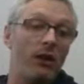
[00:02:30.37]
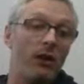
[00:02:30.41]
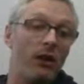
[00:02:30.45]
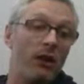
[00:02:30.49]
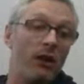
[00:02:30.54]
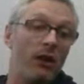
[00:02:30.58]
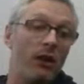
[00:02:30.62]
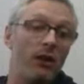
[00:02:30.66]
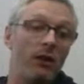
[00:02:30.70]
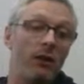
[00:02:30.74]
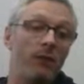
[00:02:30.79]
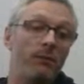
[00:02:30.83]

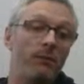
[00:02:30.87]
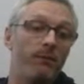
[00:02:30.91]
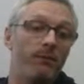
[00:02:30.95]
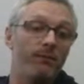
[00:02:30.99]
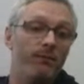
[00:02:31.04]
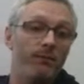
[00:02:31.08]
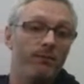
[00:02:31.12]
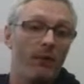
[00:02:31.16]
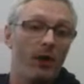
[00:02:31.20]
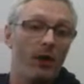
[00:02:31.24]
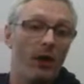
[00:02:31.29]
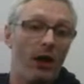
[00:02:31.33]

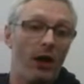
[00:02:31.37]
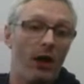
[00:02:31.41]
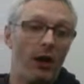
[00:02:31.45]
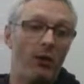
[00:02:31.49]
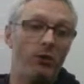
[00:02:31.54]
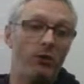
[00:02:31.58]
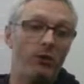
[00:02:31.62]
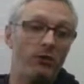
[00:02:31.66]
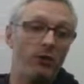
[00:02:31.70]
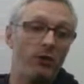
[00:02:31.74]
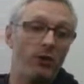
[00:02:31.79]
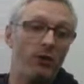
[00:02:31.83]
I
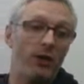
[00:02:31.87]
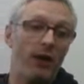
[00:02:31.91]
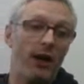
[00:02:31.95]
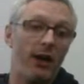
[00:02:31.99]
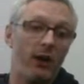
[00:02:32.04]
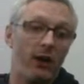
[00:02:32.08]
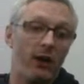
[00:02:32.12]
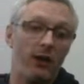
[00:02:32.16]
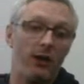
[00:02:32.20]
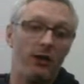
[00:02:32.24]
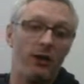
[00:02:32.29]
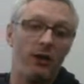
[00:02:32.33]
always run
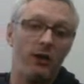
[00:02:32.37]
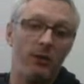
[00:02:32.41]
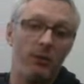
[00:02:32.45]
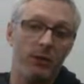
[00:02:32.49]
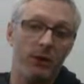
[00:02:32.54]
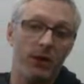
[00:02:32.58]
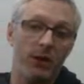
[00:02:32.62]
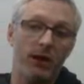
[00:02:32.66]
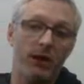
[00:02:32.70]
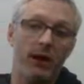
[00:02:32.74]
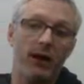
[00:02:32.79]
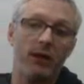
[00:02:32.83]
Erica,
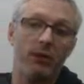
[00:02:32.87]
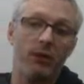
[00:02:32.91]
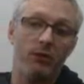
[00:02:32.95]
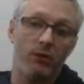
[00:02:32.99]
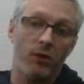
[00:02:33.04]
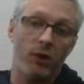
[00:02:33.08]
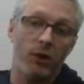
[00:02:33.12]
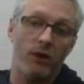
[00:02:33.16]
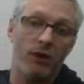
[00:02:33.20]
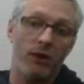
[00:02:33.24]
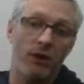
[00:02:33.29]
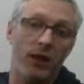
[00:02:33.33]
but I like
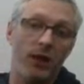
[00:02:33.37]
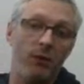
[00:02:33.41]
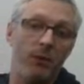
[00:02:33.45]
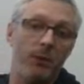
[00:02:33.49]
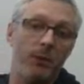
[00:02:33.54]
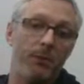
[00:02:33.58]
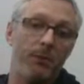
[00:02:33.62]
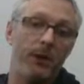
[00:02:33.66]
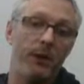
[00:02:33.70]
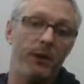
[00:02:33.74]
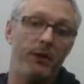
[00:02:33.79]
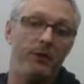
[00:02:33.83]
running
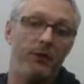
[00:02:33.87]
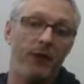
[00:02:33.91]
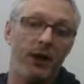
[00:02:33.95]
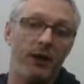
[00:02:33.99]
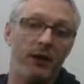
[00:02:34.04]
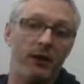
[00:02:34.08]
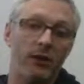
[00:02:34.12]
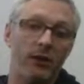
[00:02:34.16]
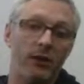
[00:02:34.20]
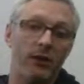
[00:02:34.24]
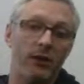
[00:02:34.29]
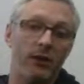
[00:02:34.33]
EPP
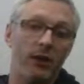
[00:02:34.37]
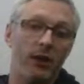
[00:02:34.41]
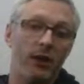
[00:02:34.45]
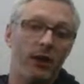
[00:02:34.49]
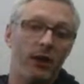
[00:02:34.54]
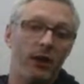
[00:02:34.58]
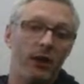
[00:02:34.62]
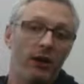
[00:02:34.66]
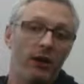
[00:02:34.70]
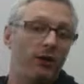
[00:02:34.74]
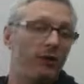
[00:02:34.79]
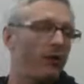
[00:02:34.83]
Vader because